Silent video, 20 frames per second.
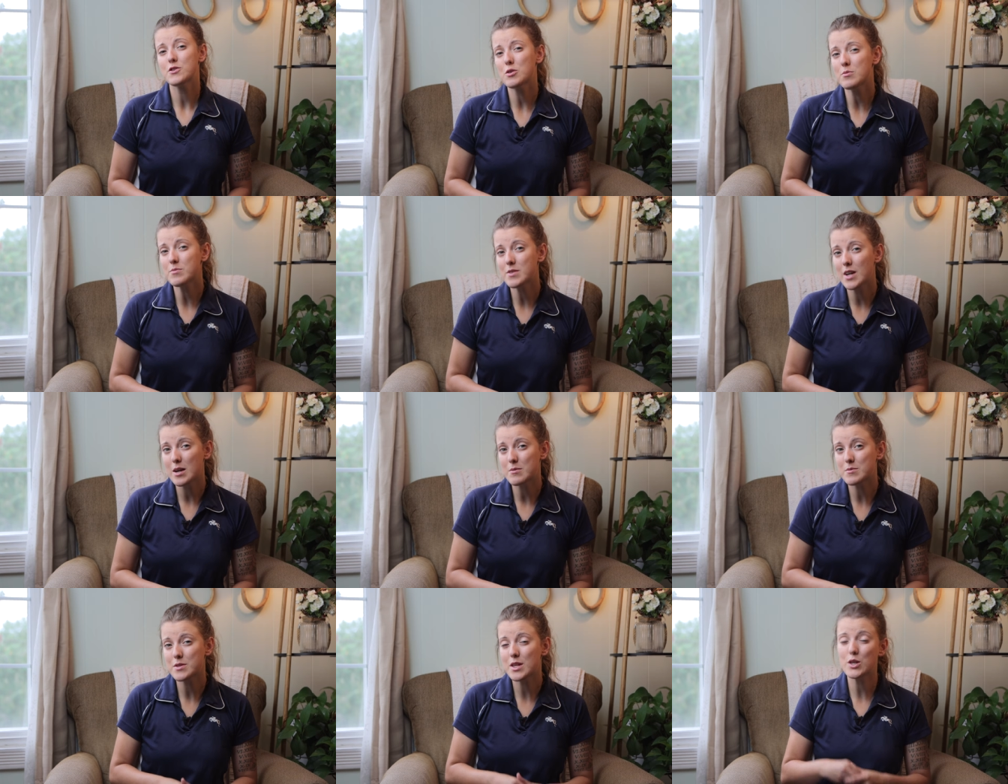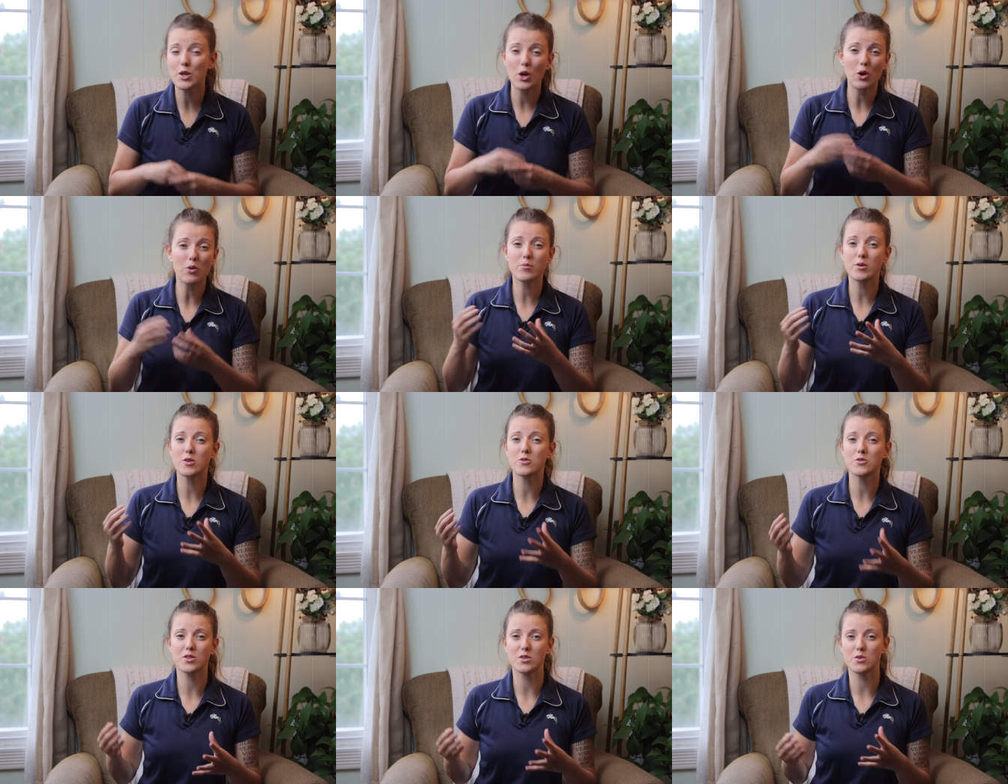Sometimes they don't
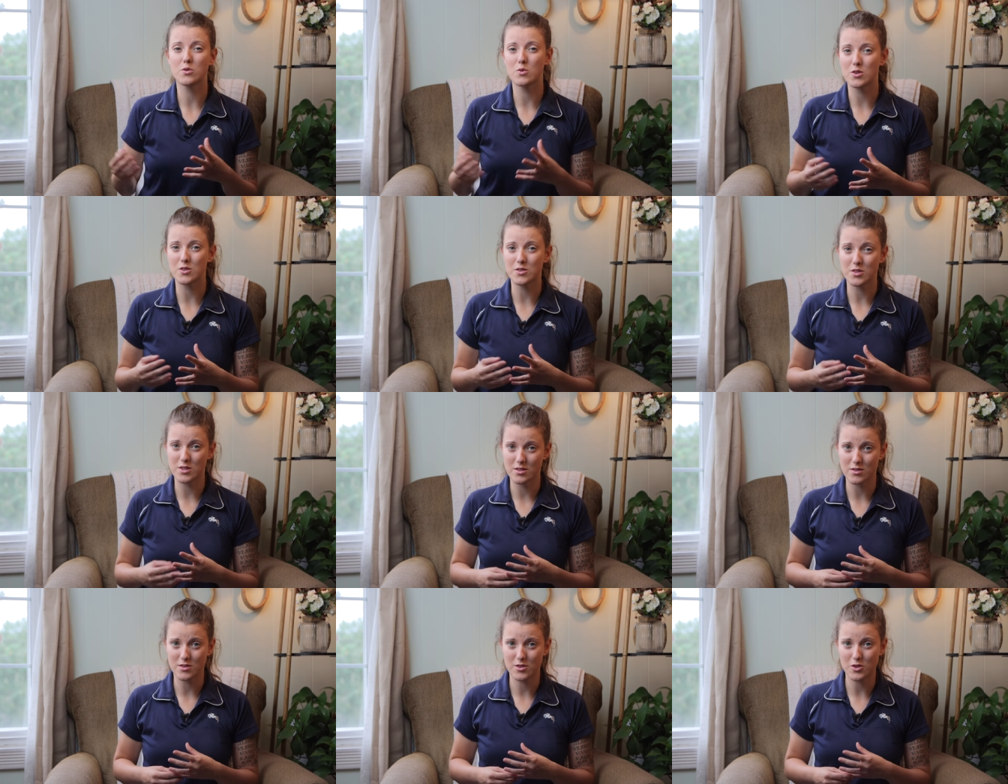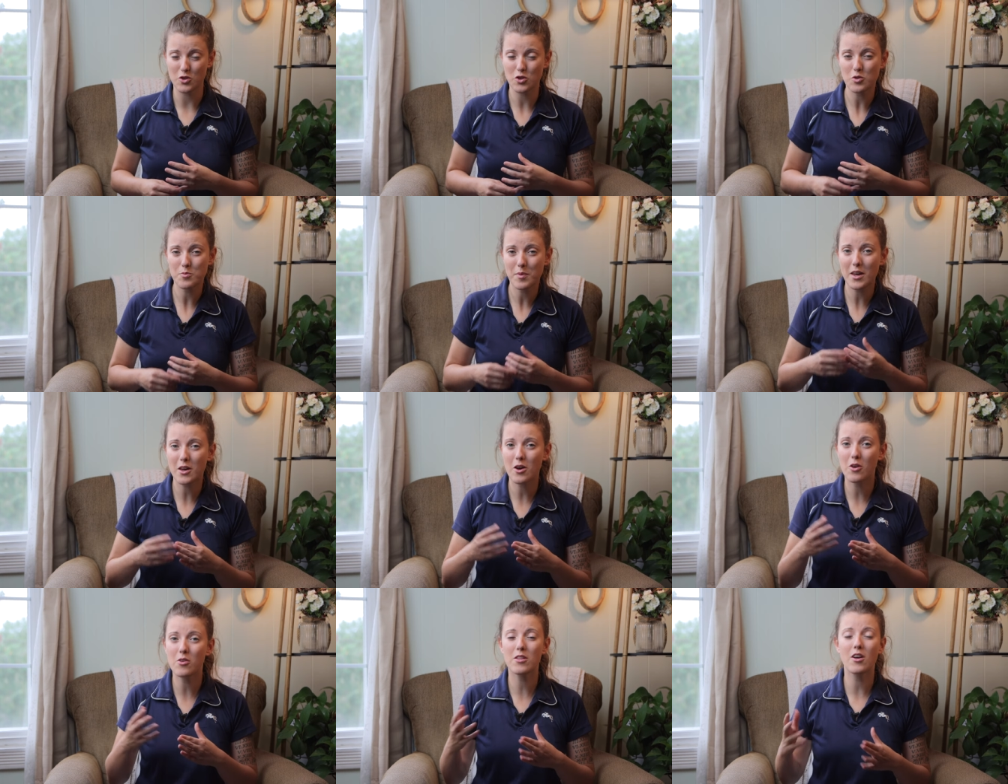post their horses, so you
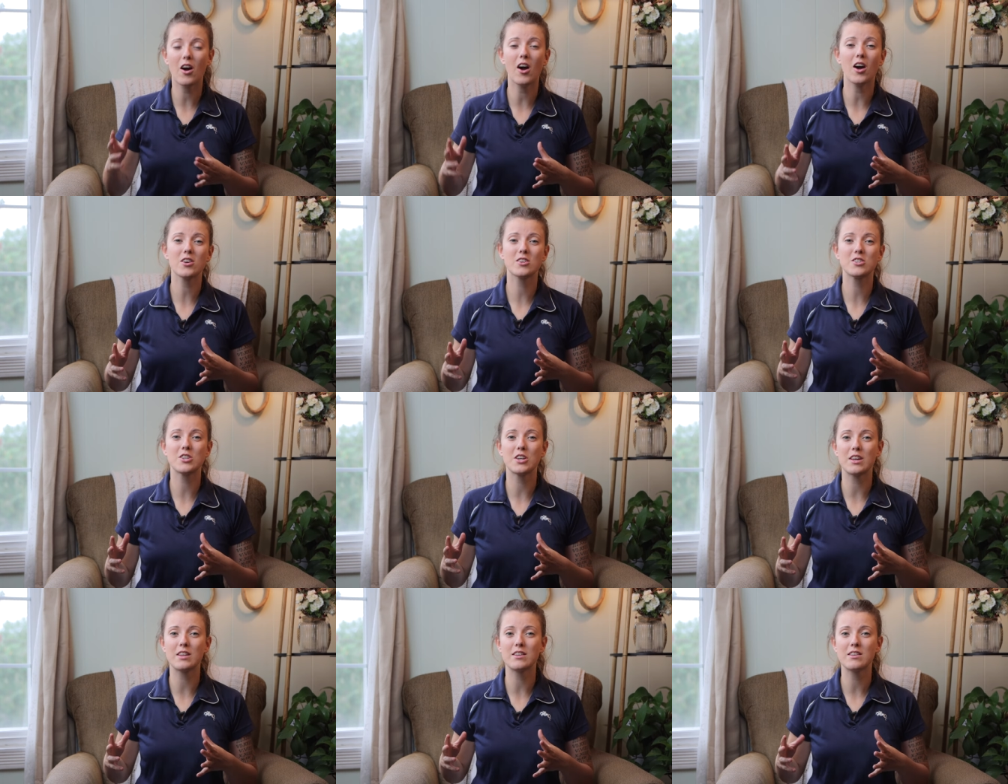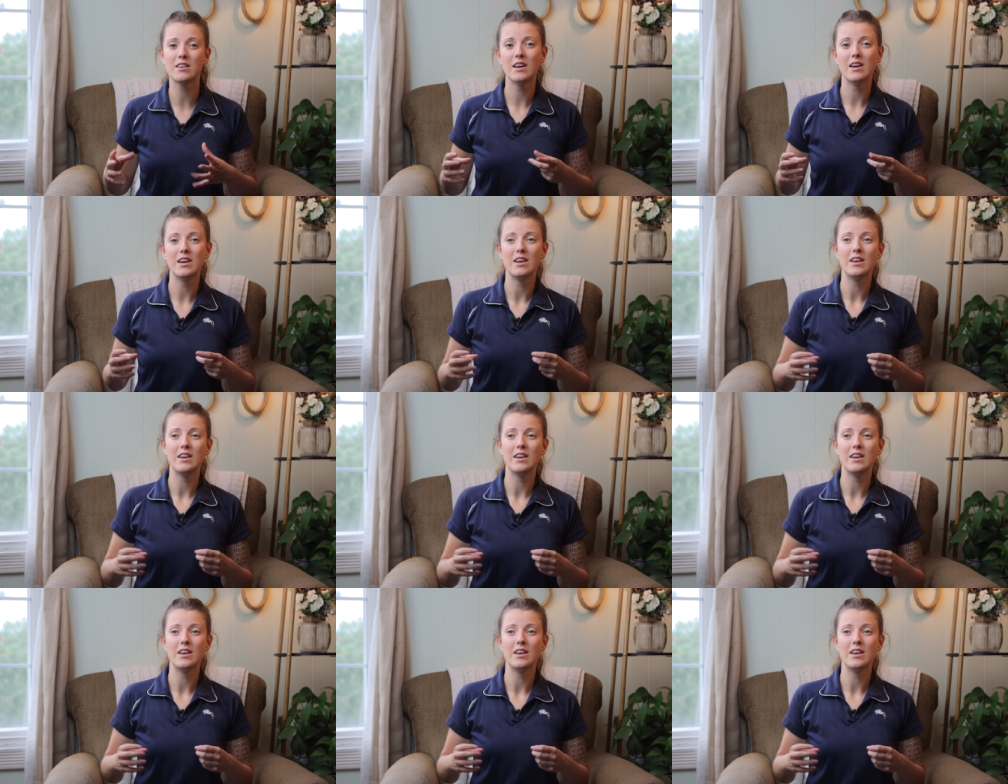may go to the auction